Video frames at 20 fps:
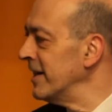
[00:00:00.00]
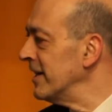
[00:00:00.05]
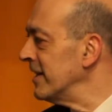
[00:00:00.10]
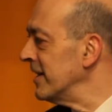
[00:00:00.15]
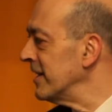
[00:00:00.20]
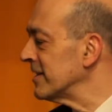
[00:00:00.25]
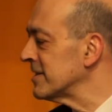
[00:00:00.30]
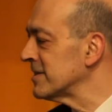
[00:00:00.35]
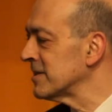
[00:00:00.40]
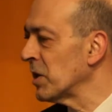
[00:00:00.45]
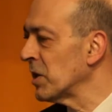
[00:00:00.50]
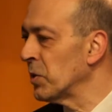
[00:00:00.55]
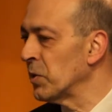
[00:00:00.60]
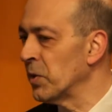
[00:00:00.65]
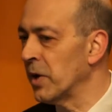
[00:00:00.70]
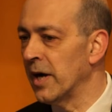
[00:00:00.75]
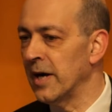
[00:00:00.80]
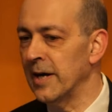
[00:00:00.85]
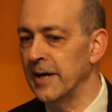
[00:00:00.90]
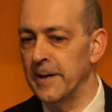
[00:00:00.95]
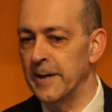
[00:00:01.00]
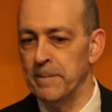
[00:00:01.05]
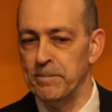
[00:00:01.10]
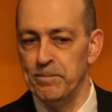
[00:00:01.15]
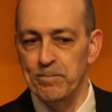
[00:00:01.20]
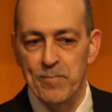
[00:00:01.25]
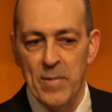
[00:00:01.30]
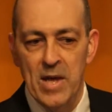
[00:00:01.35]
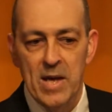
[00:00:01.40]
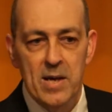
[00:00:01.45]
in it.
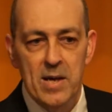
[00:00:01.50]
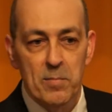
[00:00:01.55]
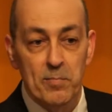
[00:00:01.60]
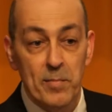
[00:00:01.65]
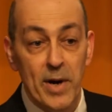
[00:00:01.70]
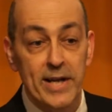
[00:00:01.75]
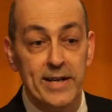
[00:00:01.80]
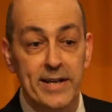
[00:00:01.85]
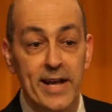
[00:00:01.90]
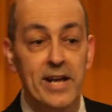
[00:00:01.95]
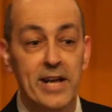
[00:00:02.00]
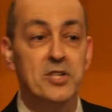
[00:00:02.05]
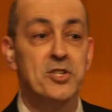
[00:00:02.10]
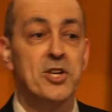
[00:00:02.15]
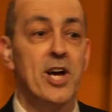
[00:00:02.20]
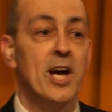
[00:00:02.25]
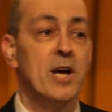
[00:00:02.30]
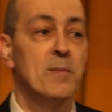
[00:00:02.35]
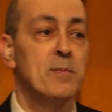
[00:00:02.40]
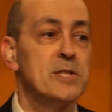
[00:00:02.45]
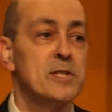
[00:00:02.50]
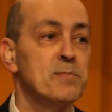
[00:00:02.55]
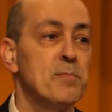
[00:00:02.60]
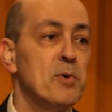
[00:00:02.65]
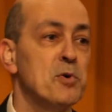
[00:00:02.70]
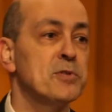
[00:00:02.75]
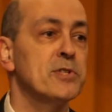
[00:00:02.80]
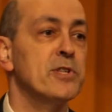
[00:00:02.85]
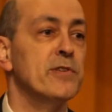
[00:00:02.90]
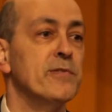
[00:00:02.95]
So my day job, as
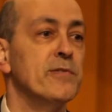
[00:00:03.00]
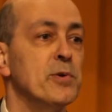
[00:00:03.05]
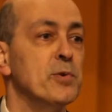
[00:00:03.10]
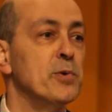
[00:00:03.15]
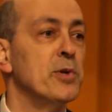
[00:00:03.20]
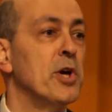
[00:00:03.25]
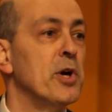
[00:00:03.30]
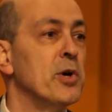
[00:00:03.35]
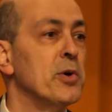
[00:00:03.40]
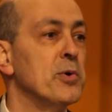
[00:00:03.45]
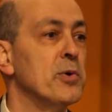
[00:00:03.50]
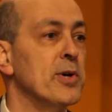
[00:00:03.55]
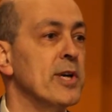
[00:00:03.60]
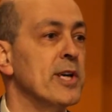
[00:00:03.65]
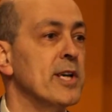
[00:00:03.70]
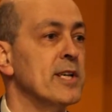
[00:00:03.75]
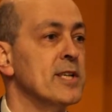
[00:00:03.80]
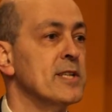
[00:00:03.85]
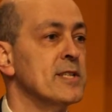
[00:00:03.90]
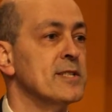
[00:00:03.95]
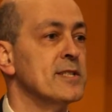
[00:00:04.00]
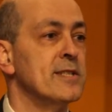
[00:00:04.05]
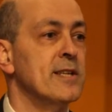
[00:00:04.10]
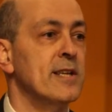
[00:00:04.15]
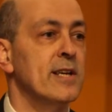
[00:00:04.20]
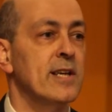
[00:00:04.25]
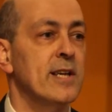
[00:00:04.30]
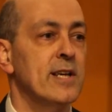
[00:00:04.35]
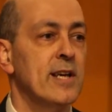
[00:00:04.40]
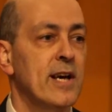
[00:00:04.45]
most of you know, is
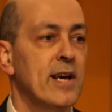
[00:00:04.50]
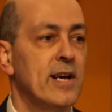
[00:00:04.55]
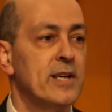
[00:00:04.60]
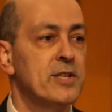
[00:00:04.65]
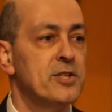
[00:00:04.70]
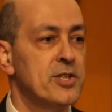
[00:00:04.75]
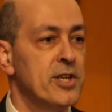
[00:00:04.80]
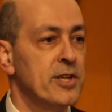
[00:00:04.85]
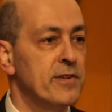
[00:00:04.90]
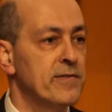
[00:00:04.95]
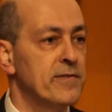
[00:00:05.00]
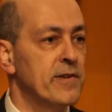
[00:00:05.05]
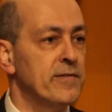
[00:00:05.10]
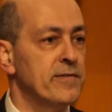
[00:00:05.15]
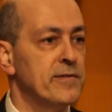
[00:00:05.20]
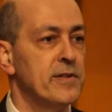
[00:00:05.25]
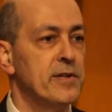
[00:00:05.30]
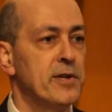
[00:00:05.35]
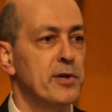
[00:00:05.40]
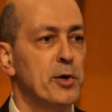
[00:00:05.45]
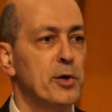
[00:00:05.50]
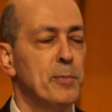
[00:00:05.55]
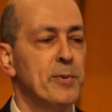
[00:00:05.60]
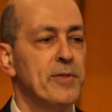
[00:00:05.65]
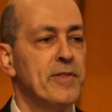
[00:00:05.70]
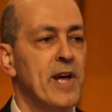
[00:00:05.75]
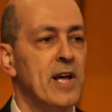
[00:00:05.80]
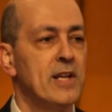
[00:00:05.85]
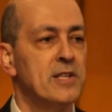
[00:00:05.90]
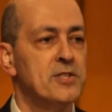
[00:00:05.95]
the chief of the
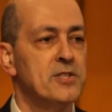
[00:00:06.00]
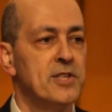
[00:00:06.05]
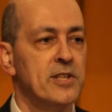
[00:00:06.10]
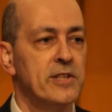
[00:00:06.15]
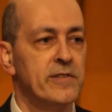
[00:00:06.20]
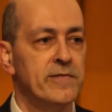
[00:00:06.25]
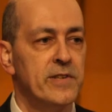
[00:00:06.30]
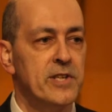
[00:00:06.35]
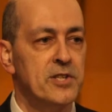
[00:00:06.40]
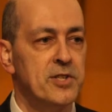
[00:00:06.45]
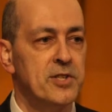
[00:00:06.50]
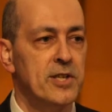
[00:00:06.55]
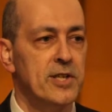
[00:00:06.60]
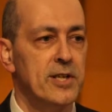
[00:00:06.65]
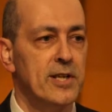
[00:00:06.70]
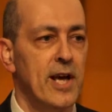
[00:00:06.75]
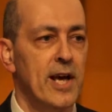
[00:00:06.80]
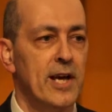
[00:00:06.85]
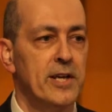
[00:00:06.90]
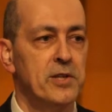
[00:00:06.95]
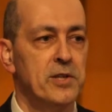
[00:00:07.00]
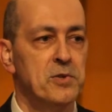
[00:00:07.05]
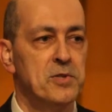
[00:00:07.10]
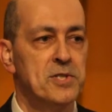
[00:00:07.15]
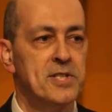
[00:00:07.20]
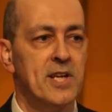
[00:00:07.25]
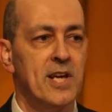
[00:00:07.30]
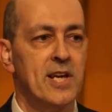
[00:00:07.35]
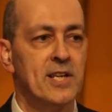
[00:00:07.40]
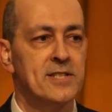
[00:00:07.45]
neuropathology division at
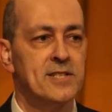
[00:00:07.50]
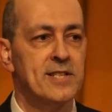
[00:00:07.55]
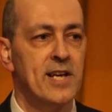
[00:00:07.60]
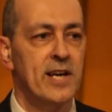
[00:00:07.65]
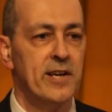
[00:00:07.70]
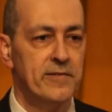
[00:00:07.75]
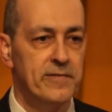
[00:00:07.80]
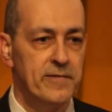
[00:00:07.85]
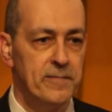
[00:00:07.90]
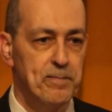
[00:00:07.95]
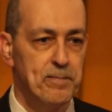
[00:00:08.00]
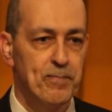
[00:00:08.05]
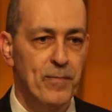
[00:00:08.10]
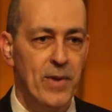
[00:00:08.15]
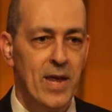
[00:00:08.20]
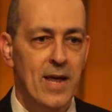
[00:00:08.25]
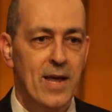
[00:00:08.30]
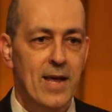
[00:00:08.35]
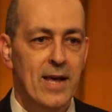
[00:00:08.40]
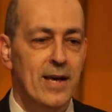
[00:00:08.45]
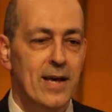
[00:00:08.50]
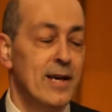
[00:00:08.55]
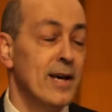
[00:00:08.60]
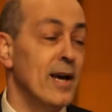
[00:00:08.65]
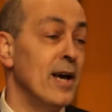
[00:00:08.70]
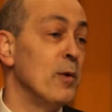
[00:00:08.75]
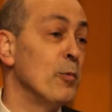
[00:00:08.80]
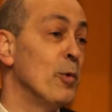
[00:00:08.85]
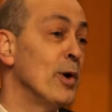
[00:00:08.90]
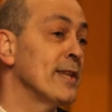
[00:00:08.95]
UCSF.
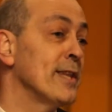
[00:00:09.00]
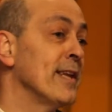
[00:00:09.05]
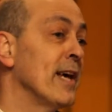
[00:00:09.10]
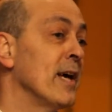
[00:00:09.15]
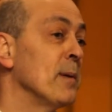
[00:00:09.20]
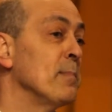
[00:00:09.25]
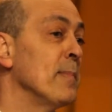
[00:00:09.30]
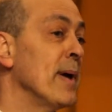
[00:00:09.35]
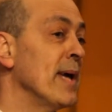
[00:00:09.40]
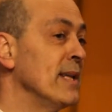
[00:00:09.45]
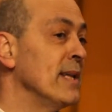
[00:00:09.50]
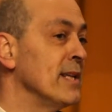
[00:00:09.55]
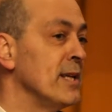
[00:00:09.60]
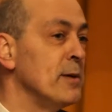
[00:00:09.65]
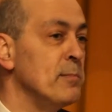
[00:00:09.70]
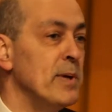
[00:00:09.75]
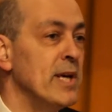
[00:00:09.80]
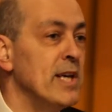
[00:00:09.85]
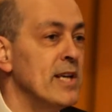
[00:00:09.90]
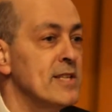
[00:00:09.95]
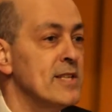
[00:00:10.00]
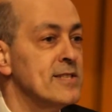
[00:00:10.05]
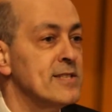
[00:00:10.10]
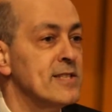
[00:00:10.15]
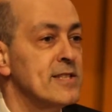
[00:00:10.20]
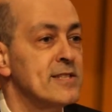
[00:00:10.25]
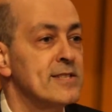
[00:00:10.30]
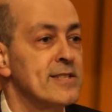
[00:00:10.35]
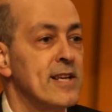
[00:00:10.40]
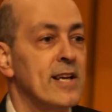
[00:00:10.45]
And what that mainly
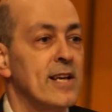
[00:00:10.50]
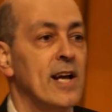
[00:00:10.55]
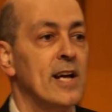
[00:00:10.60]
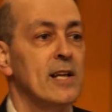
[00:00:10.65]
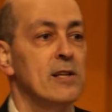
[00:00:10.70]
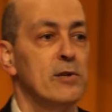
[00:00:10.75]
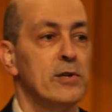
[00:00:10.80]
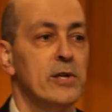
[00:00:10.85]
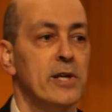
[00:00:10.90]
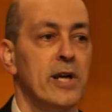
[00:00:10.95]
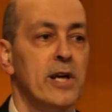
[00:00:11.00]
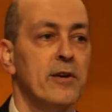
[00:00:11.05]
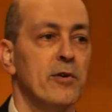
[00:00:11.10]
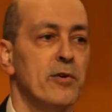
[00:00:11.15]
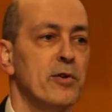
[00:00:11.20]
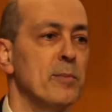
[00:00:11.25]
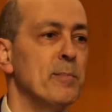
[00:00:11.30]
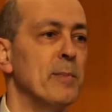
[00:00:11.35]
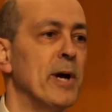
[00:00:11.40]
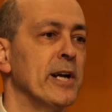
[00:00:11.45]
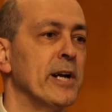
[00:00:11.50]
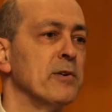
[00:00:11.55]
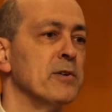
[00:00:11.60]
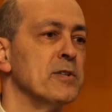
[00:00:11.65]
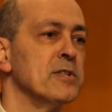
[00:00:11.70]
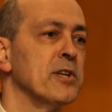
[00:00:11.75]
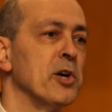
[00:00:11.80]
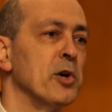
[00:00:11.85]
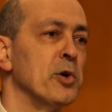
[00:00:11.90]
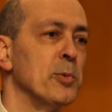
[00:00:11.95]
means is that I look under the
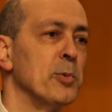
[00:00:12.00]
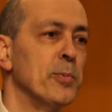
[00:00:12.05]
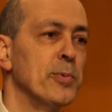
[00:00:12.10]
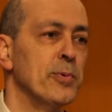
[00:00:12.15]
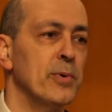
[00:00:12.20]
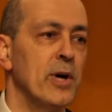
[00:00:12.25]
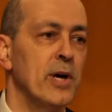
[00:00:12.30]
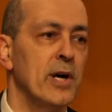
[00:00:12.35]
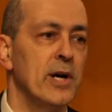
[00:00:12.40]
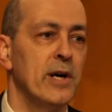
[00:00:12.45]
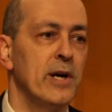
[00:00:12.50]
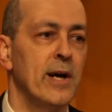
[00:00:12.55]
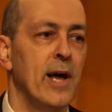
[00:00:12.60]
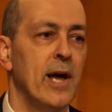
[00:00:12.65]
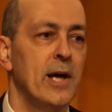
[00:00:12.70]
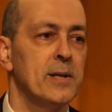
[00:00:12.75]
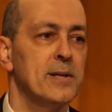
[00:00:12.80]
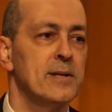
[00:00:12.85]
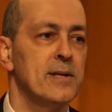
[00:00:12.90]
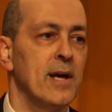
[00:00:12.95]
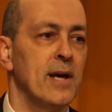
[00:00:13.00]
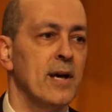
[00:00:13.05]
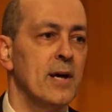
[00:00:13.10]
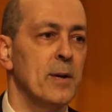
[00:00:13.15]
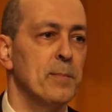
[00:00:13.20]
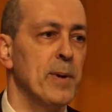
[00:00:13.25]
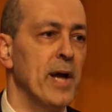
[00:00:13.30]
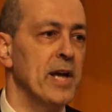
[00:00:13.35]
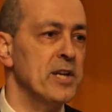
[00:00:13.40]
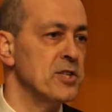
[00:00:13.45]
microscope
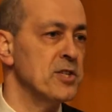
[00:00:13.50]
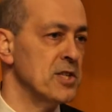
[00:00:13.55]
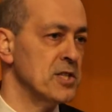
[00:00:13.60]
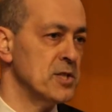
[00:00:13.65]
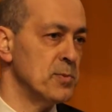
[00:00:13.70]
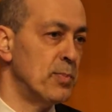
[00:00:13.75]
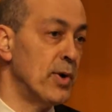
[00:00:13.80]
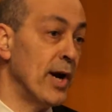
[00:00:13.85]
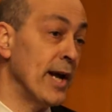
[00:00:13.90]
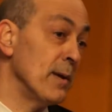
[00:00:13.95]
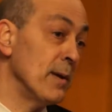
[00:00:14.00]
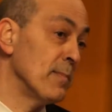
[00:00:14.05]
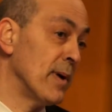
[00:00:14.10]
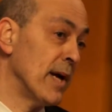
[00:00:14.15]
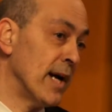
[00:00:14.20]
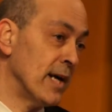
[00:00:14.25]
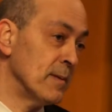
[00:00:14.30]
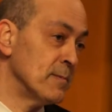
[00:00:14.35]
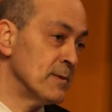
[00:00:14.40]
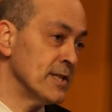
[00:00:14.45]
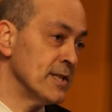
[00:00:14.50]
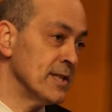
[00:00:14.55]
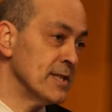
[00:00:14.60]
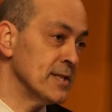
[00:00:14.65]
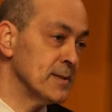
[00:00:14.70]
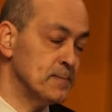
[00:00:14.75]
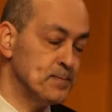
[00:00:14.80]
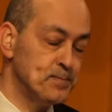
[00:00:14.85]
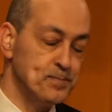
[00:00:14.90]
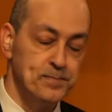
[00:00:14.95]
at patients' brain
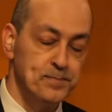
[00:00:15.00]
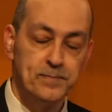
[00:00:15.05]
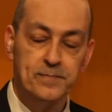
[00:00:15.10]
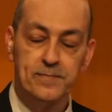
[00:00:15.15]
biopsies,